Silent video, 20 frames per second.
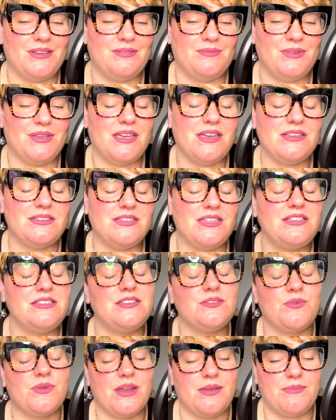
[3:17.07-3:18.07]
because this
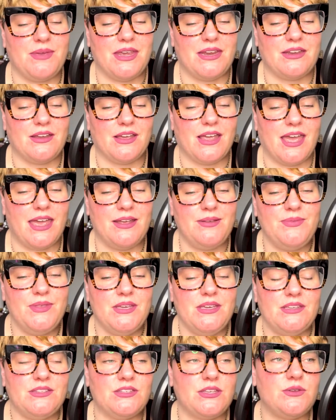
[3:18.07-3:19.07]
is what I mean, okay?
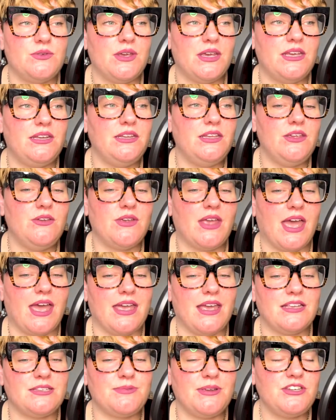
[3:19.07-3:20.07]
So in the
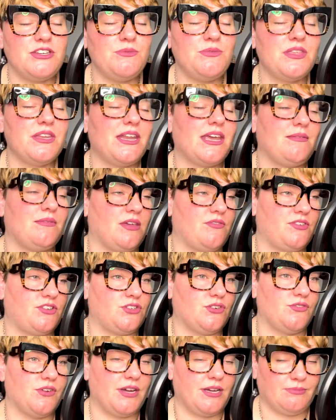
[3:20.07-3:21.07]
UK, especially with a name like
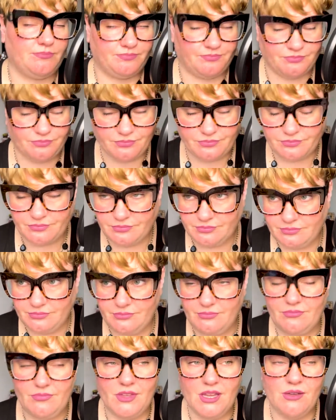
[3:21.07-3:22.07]
Victoria,
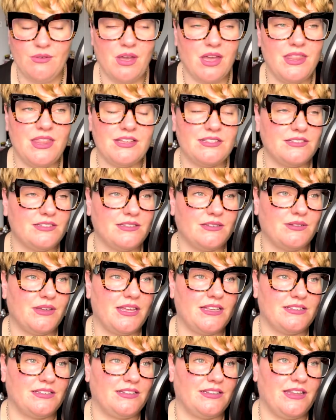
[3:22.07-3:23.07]
where
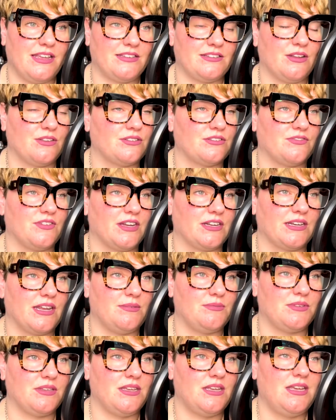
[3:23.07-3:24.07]
there's lots of
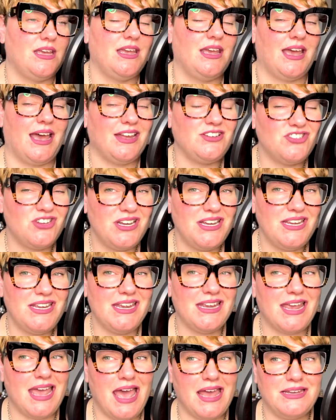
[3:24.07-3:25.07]
nicknames, actually
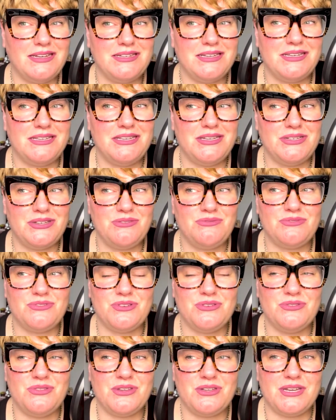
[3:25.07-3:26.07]
in Canada, you don't
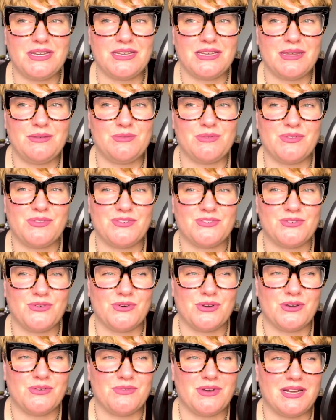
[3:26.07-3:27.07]
do the nicknames with
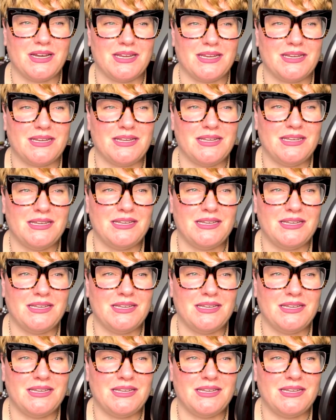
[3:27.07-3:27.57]
Victoria, really.